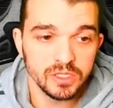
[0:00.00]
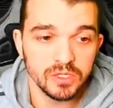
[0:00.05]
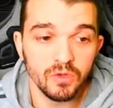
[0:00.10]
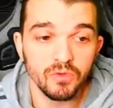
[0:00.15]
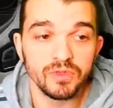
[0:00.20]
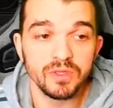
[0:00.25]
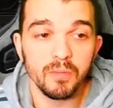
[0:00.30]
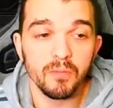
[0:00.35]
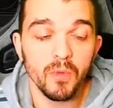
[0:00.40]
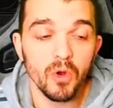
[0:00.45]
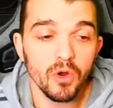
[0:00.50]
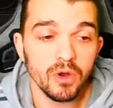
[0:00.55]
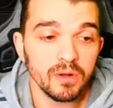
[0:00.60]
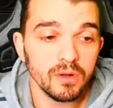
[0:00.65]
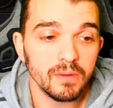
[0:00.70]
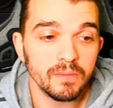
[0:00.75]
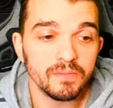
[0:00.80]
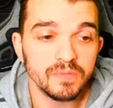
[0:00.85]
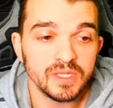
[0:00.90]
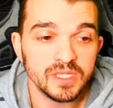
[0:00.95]
So the
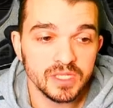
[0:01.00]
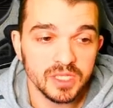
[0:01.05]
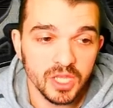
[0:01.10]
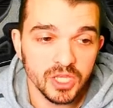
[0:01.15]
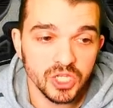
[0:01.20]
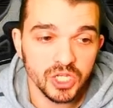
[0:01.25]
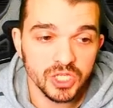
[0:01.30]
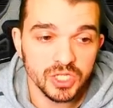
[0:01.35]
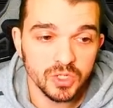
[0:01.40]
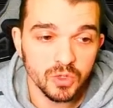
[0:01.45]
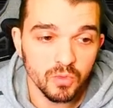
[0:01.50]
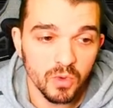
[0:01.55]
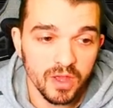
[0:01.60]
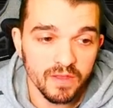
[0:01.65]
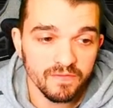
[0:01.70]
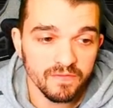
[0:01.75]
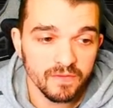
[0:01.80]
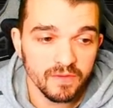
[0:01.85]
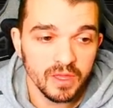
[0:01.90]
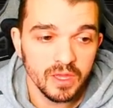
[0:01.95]
more stages you
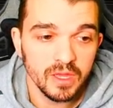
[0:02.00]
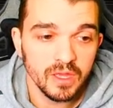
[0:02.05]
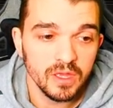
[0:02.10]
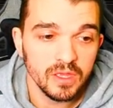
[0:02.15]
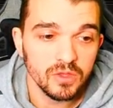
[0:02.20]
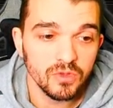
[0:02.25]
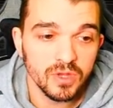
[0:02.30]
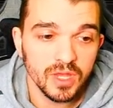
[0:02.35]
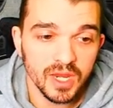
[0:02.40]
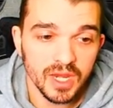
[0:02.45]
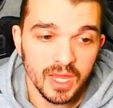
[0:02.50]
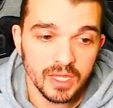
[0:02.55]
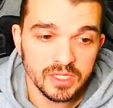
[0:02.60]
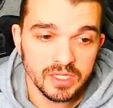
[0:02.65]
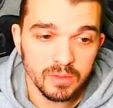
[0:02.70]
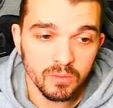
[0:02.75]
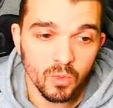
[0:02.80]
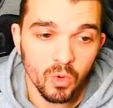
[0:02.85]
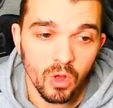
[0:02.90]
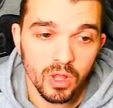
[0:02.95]
have, you can
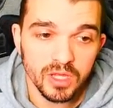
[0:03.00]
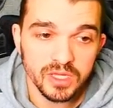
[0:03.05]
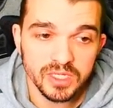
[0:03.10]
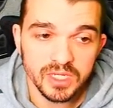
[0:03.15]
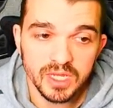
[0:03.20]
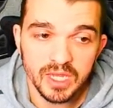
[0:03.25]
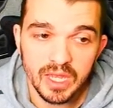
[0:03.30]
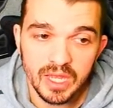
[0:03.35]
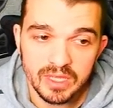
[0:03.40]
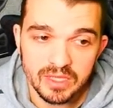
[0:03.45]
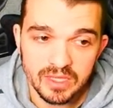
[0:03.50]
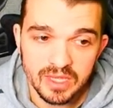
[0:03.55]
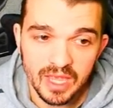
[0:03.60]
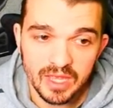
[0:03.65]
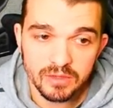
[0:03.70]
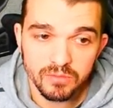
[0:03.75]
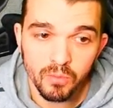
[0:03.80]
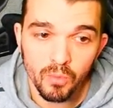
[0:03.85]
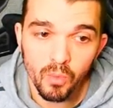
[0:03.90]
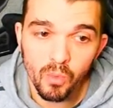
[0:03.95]
add some quality and
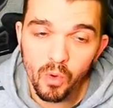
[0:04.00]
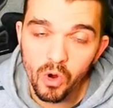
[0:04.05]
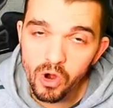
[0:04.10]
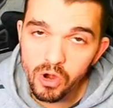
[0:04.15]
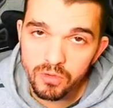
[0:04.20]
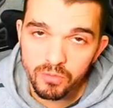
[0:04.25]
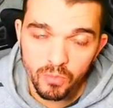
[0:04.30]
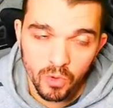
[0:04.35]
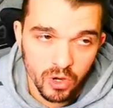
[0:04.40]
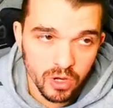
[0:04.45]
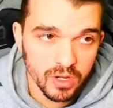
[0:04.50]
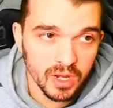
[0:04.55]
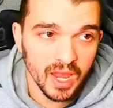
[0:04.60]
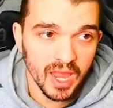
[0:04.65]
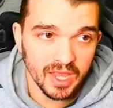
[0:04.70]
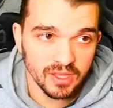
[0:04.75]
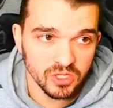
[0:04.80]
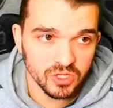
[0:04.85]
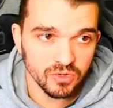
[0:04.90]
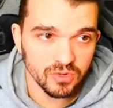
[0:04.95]
get more and more
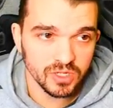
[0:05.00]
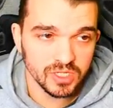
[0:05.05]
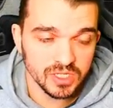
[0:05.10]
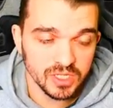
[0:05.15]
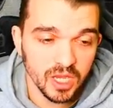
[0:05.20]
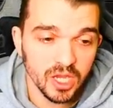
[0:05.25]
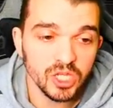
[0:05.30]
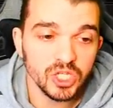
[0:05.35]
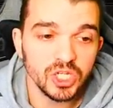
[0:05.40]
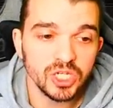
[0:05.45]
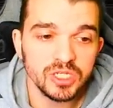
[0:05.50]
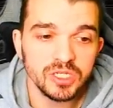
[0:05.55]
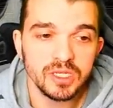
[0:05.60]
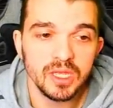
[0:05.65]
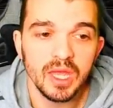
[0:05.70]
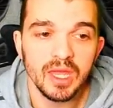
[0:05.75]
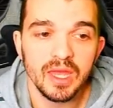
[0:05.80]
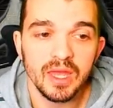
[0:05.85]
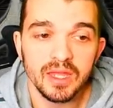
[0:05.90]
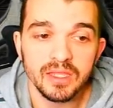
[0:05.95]
extra
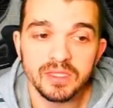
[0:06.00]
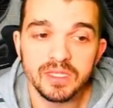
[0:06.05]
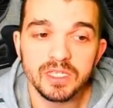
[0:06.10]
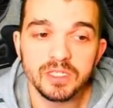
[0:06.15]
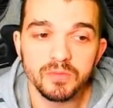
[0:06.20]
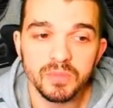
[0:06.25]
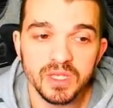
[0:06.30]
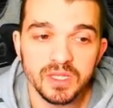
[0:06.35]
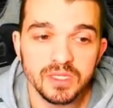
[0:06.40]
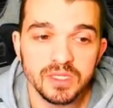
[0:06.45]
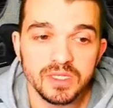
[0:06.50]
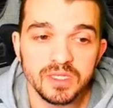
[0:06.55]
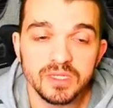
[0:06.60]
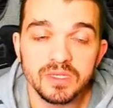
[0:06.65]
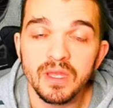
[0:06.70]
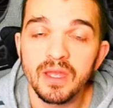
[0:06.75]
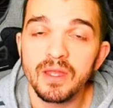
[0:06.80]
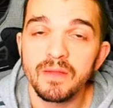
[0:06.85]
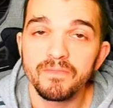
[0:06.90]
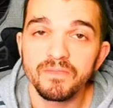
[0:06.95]
stages, and this
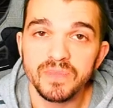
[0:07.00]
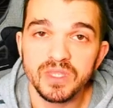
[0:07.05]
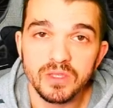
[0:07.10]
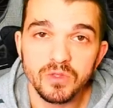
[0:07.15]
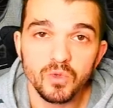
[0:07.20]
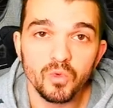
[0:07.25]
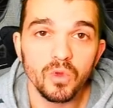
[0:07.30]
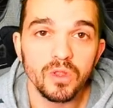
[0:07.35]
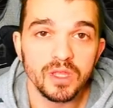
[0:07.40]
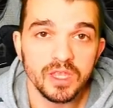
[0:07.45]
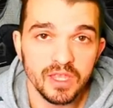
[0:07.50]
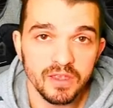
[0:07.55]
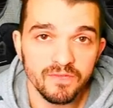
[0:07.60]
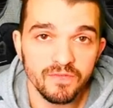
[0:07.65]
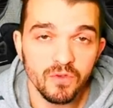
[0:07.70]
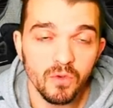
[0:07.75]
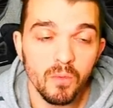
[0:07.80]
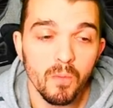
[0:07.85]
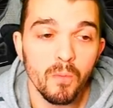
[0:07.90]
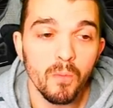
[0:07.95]
means it will
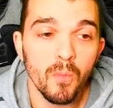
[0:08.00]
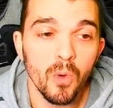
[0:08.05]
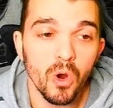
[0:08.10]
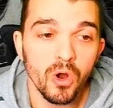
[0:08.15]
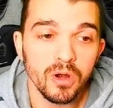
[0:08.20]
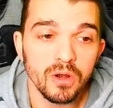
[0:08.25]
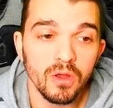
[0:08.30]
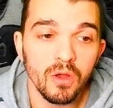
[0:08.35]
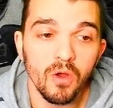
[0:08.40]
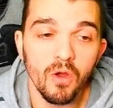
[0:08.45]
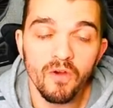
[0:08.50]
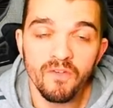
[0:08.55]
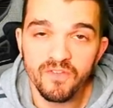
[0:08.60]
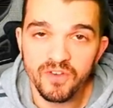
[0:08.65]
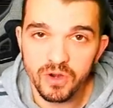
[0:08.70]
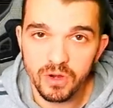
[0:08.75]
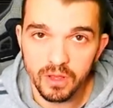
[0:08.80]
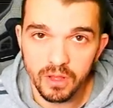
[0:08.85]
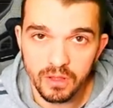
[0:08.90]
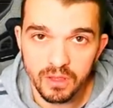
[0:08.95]
give you more
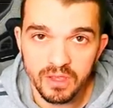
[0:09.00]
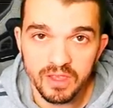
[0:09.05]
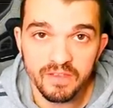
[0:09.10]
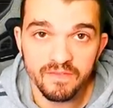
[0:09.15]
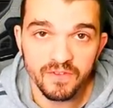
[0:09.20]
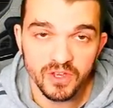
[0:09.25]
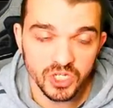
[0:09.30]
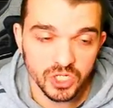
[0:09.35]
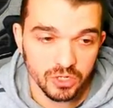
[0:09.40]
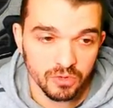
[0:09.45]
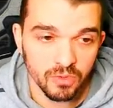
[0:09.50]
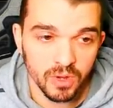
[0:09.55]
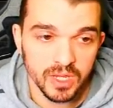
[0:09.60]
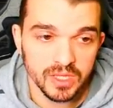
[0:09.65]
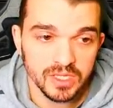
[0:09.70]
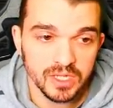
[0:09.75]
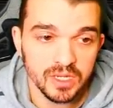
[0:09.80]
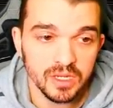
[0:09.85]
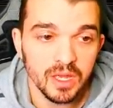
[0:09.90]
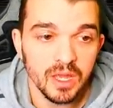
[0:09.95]
overall evasion
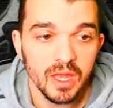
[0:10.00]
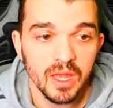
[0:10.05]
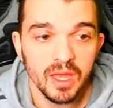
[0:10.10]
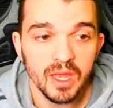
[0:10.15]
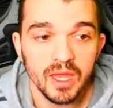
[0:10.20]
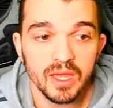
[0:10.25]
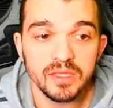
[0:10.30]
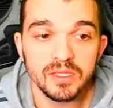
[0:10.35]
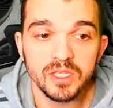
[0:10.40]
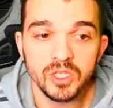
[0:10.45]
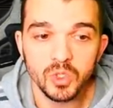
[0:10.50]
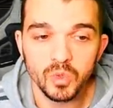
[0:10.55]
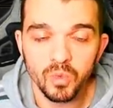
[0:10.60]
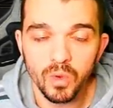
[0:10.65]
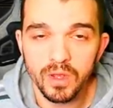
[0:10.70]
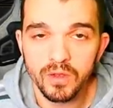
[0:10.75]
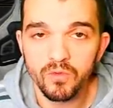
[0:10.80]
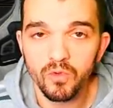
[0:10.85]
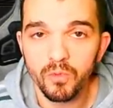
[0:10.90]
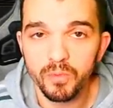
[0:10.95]
rating, and
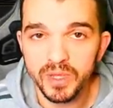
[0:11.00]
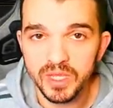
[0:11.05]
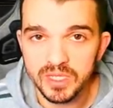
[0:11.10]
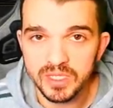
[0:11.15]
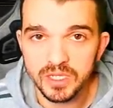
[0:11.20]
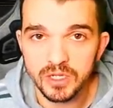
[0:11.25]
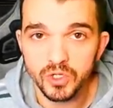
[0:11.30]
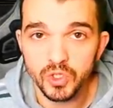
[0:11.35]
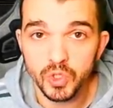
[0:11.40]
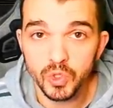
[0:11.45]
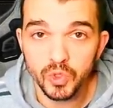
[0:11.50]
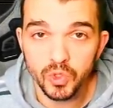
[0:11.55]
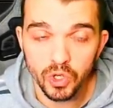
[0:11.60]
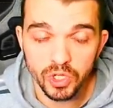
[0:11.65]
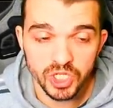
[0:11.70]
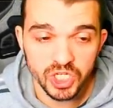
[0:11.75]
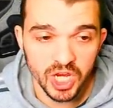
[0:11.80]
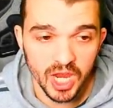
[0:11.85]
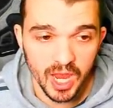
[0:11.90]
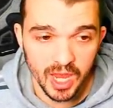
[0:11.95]
this way will be easier to
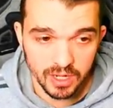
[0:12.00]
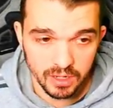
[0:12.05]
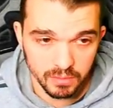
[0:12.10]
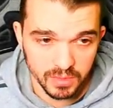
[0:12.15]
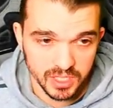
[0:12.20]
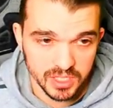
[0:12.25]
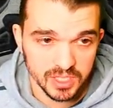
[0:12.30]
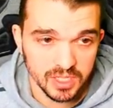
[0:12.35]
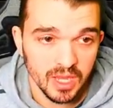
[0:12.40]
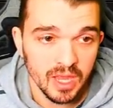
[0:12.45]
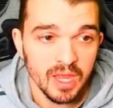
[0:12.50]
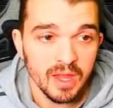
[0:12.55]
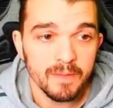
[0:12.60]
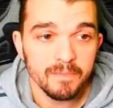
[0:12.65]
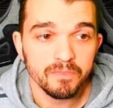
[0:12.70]
dodge enemies.